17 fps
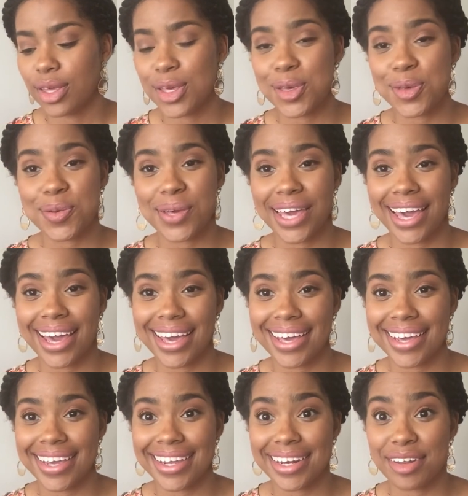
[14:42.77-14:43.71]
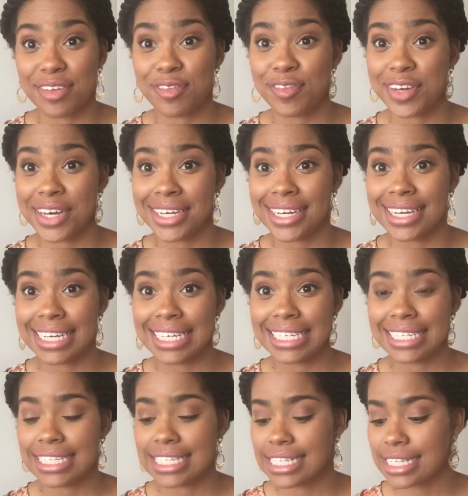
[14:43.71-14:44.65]
you can
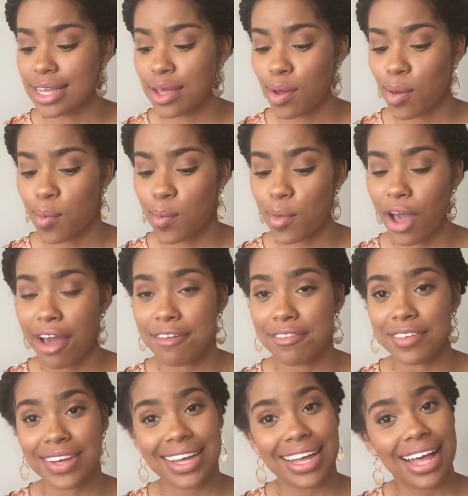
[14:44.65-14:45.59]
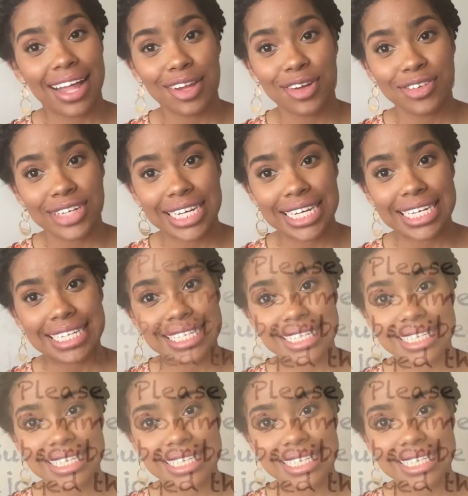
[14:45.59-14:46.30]
find some fun coloring.